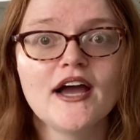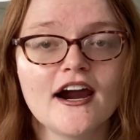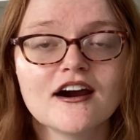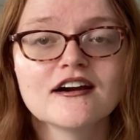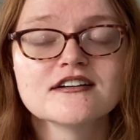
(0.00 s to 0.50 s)

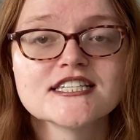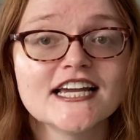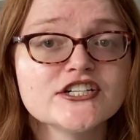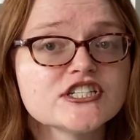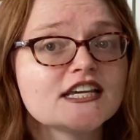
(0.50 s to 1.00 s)
errors
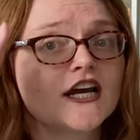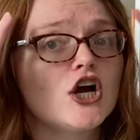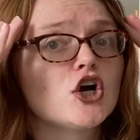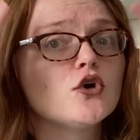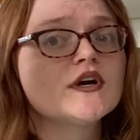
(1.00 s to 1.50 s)
and just like
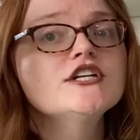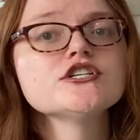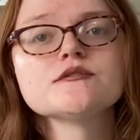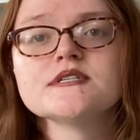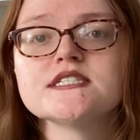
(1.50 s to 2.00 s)

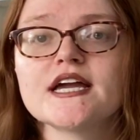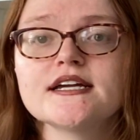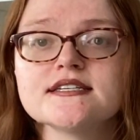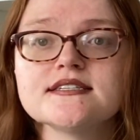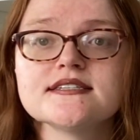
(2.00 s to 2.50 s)
egregious
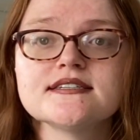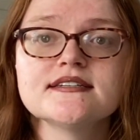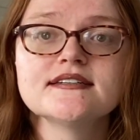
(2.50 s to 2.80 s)
mistakes